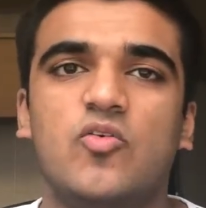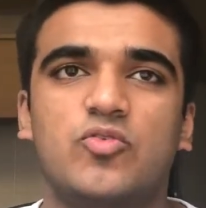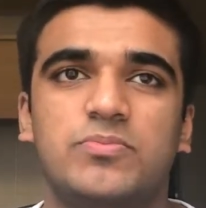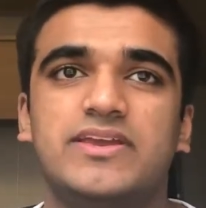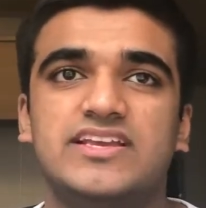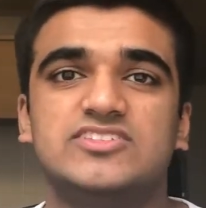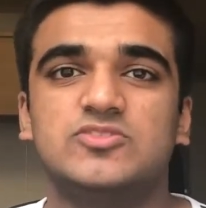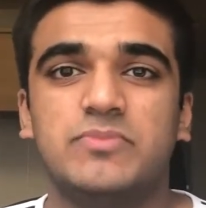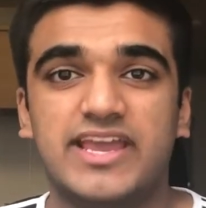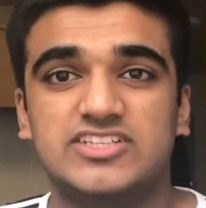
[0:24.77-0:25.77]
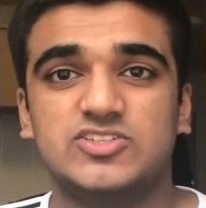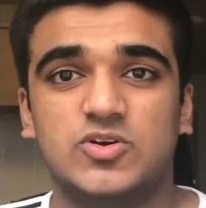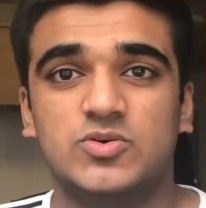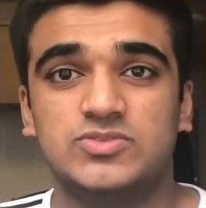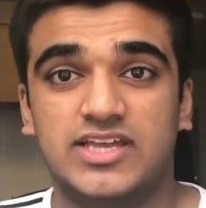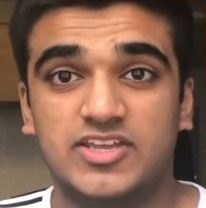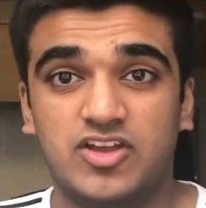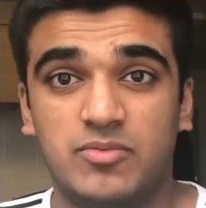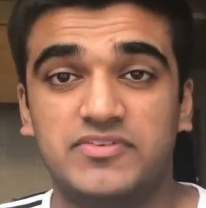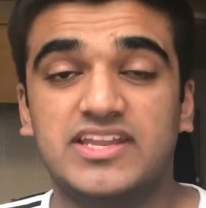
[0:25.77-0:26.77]
would be to make sure that you
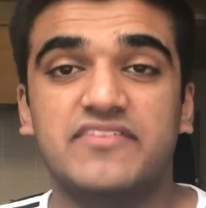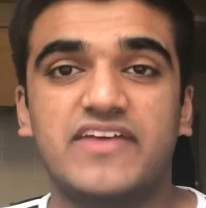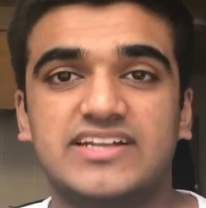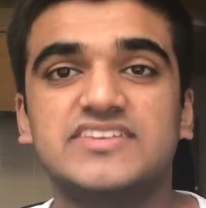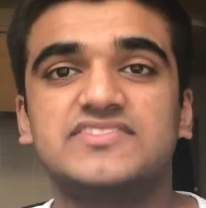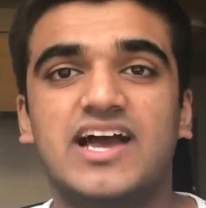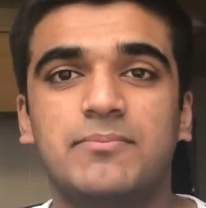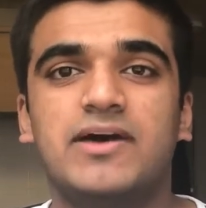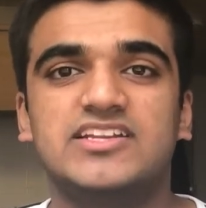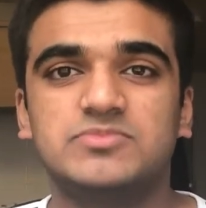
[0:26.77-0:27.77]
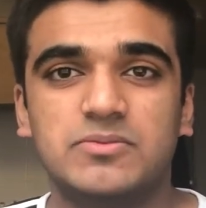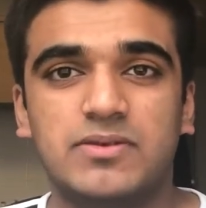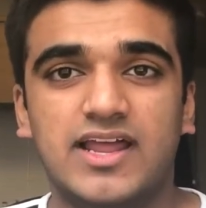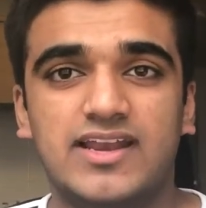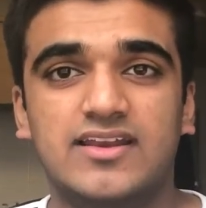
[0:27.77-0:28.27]
come up with an effective time management plan,